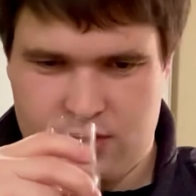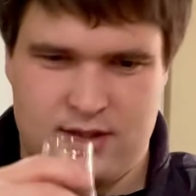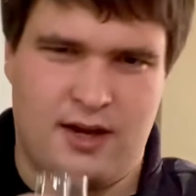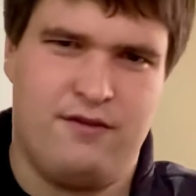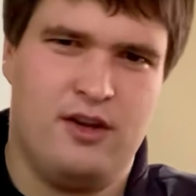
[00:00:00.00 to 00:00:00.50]

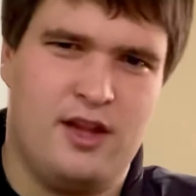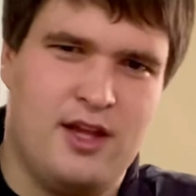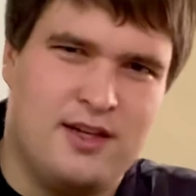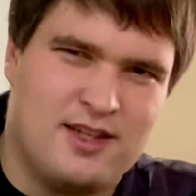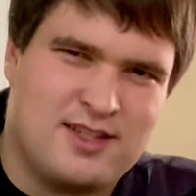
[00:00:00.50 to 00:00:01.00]
definitely a
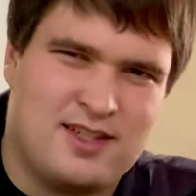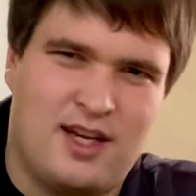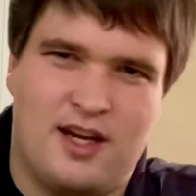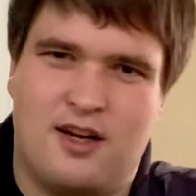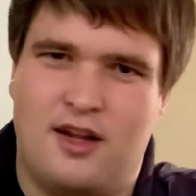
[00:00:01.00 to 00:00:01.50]

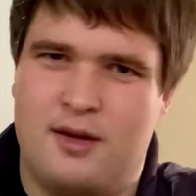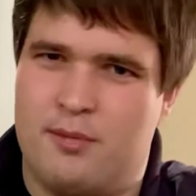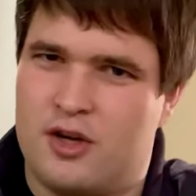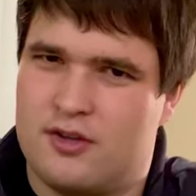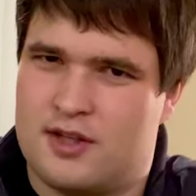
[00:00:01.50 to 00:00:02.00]
distinctly
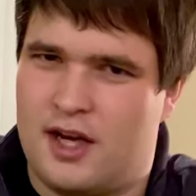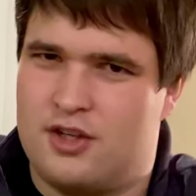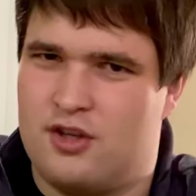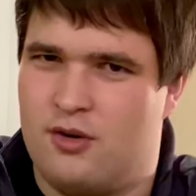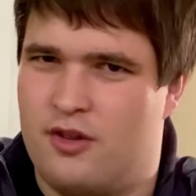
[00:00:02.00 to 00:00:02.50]
butterscotch
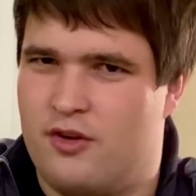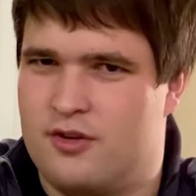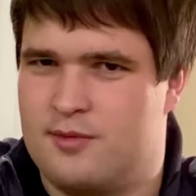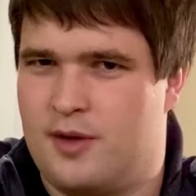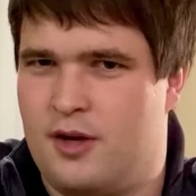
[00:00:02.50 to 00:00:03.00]
note in there as
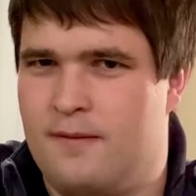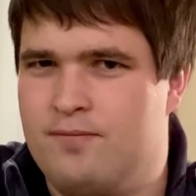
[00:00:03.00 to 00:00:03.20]
well.